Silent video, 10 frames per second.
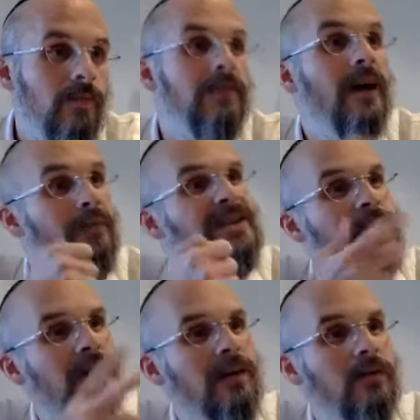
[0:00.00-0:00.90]
Now it means
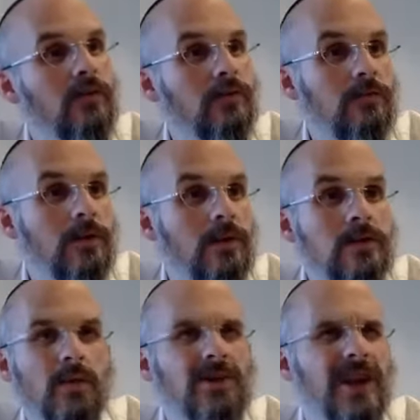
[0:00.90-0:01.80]
something else.
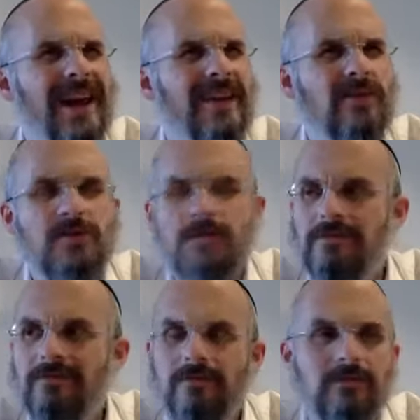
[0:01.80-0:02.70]
So what changed?
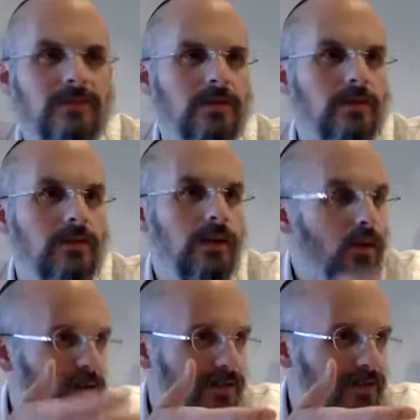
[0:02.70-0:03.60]
Not the
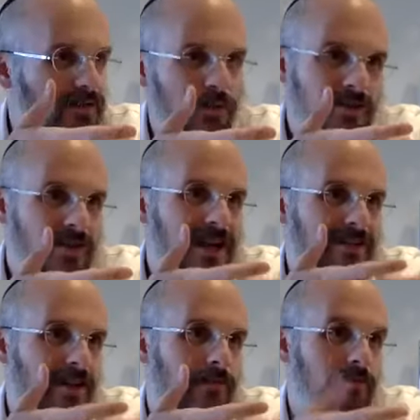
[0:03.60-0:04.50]
words. The words are the exact
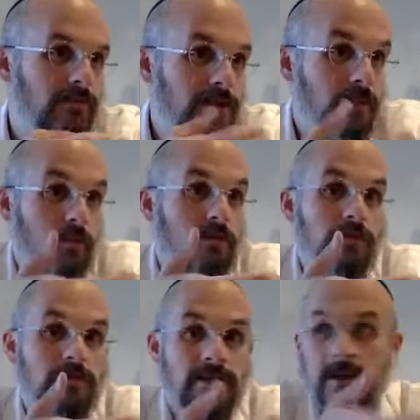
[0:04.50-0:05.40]
same. The same three
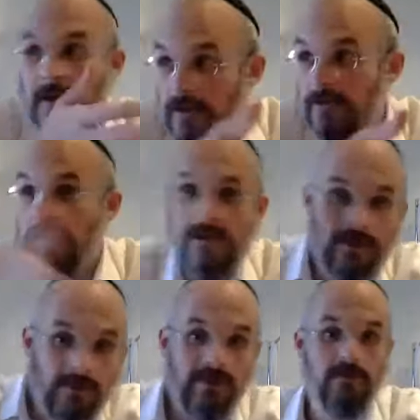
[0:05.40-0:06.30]
words. I said it here and I said it
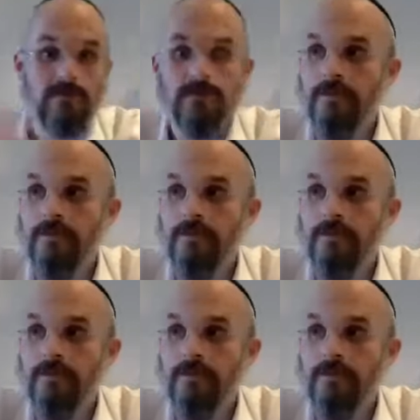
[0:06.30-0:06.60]
to my children.